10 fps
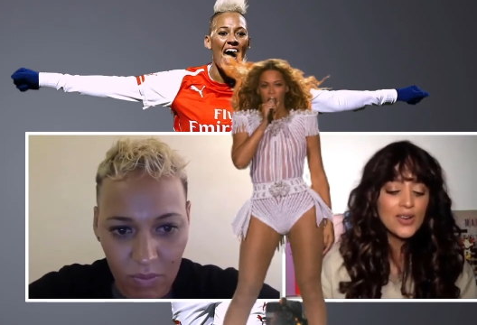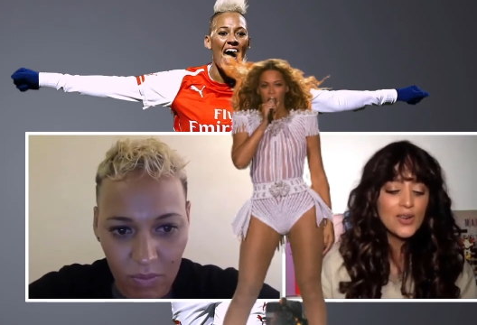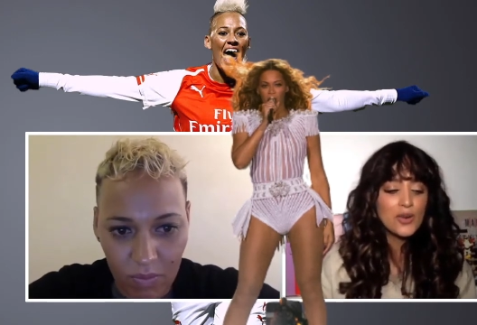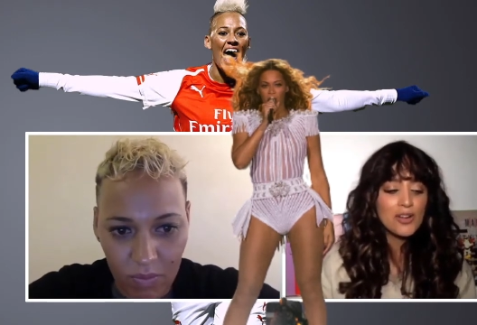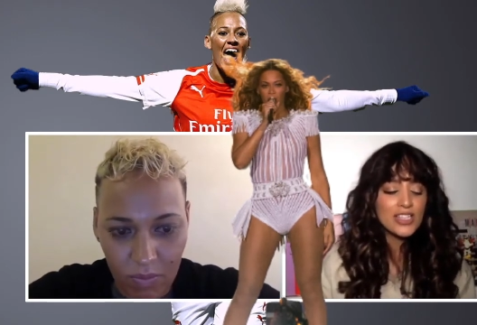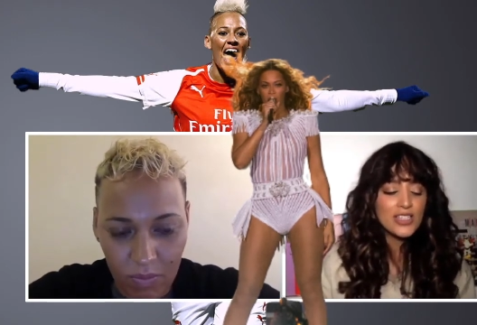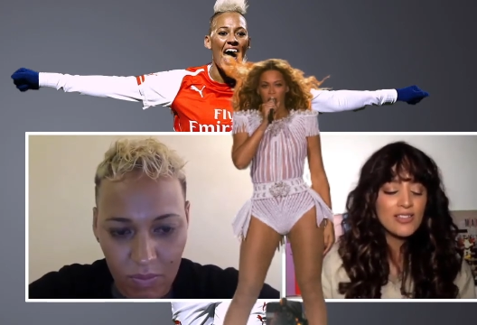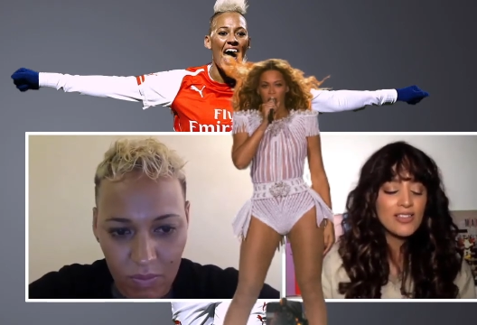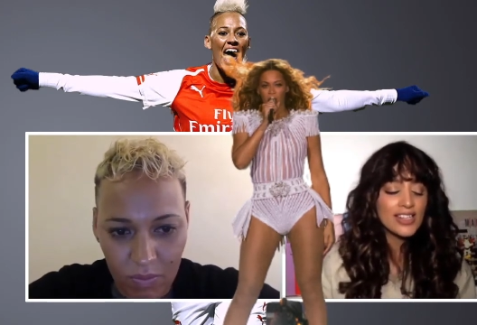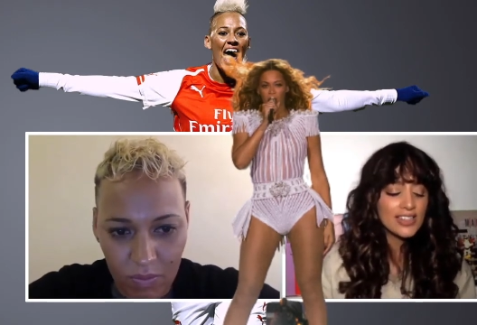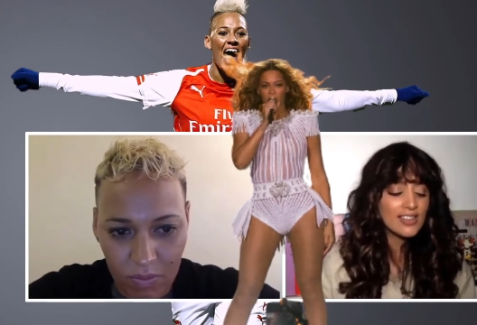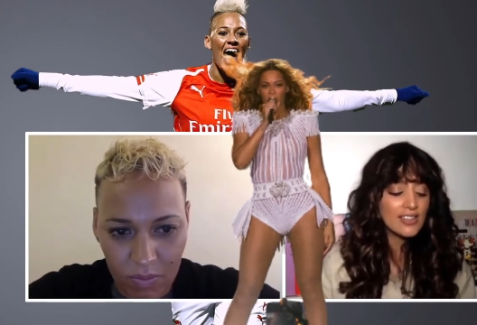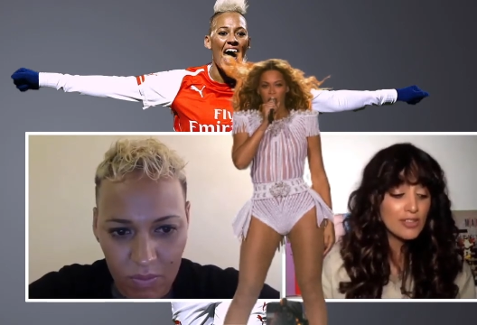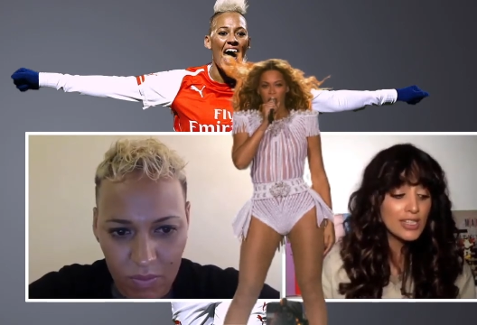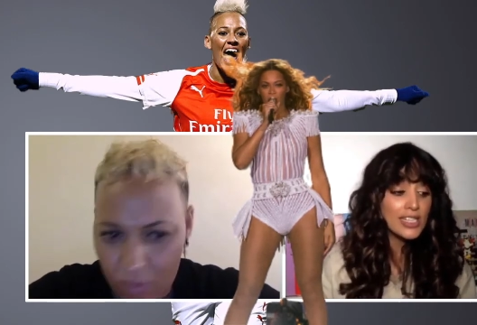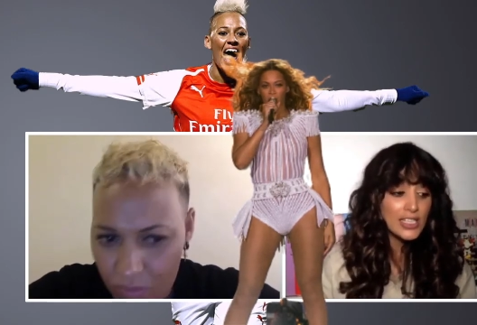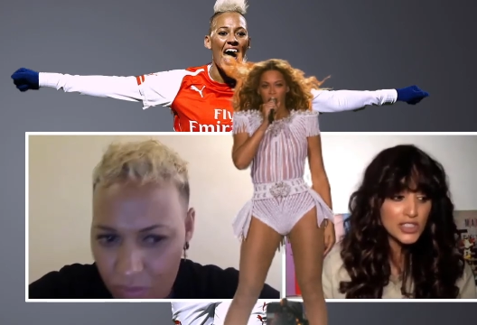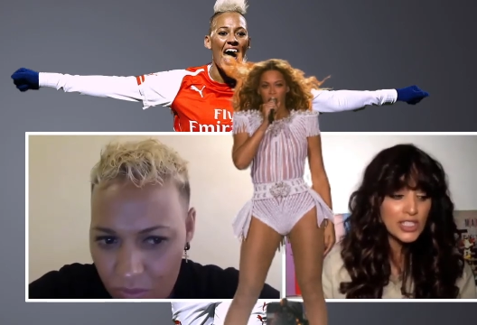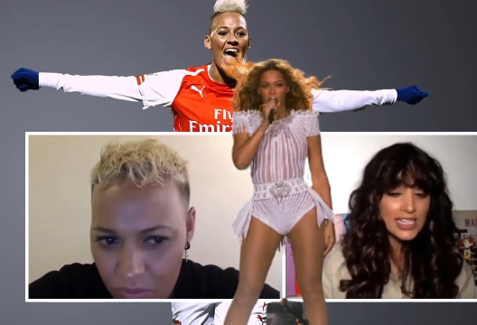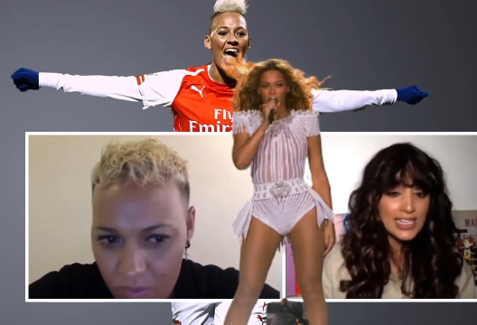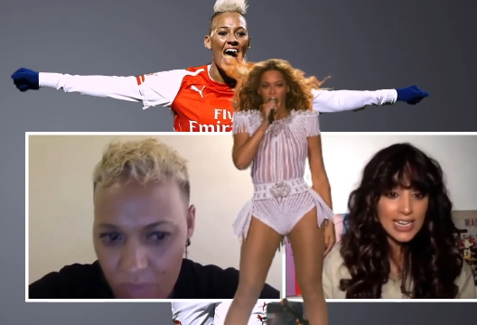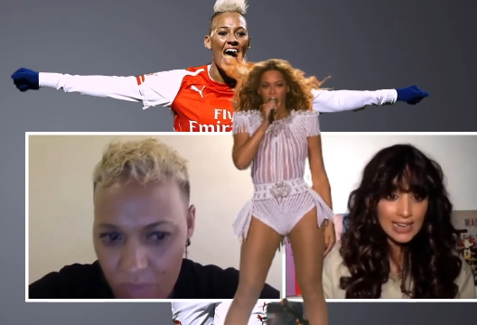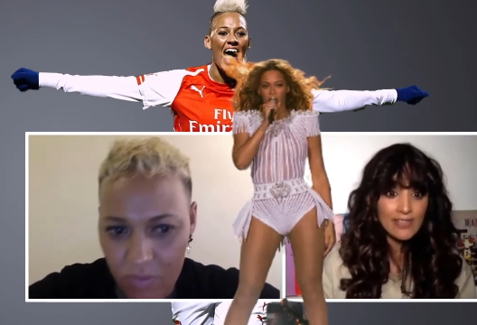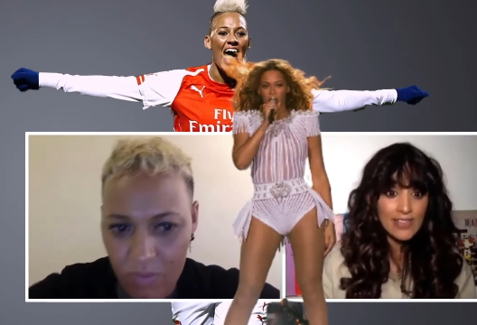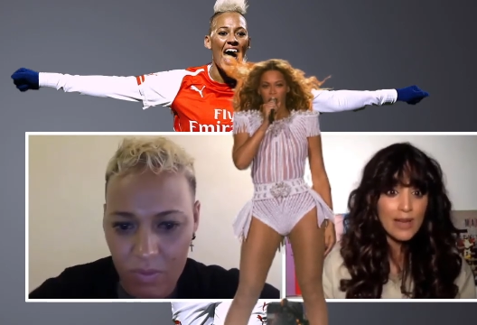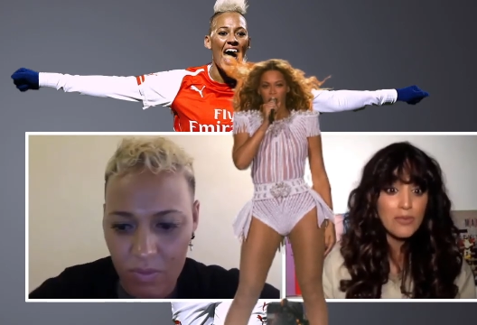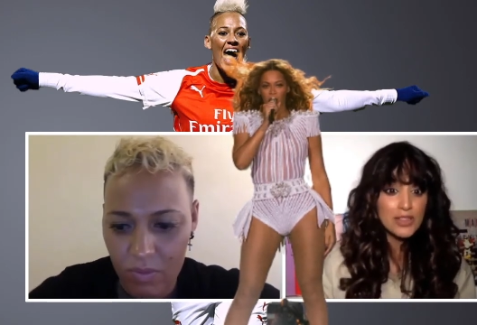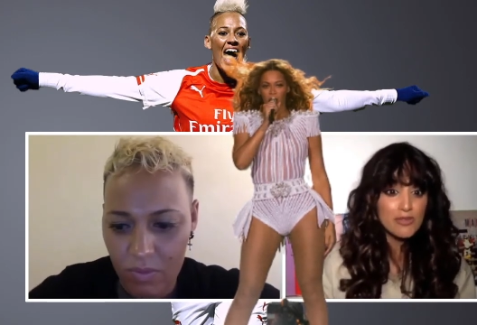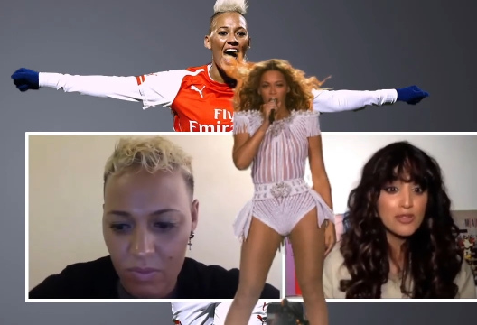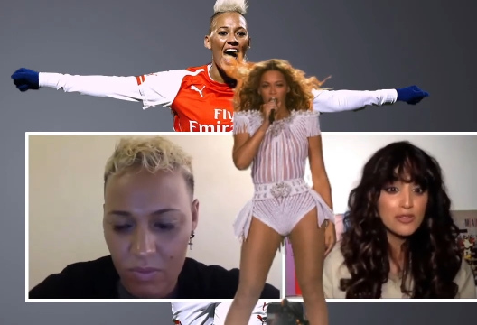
Speaker 1: or are you like literally in there with the real